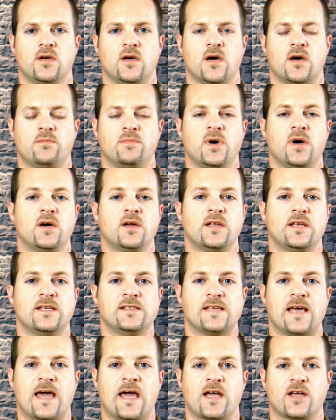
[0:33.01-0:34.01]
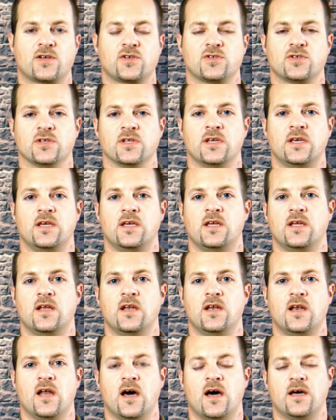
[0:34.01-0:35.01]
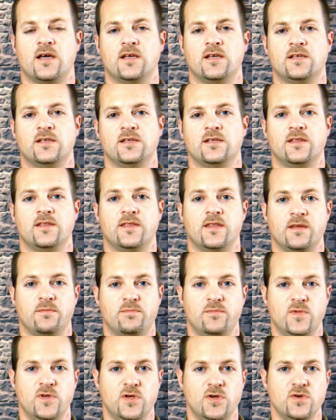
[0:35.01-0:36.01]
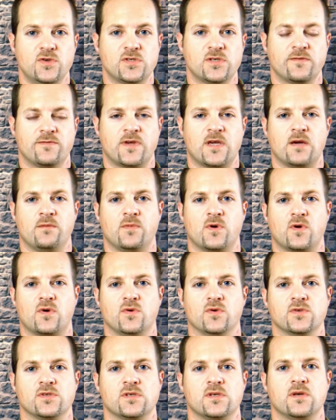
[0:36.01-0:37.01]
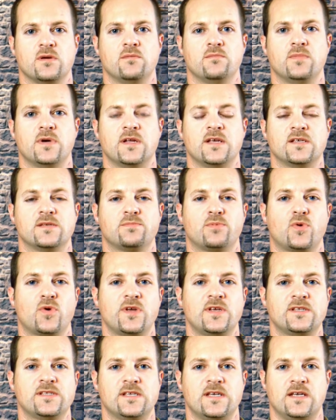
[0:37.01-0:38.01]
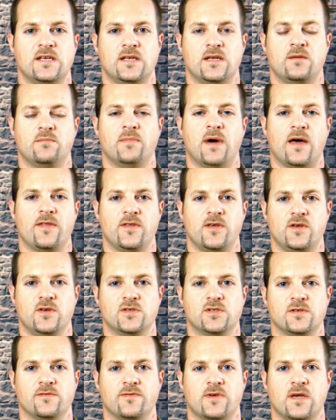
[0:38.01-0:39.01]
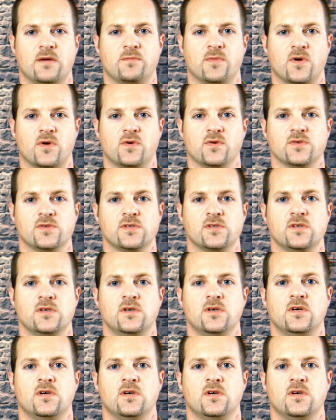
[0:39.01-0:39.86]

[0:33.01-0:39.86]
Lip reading: A BUD is actually not the use of chemicals, but is preceded by the use of chemicals.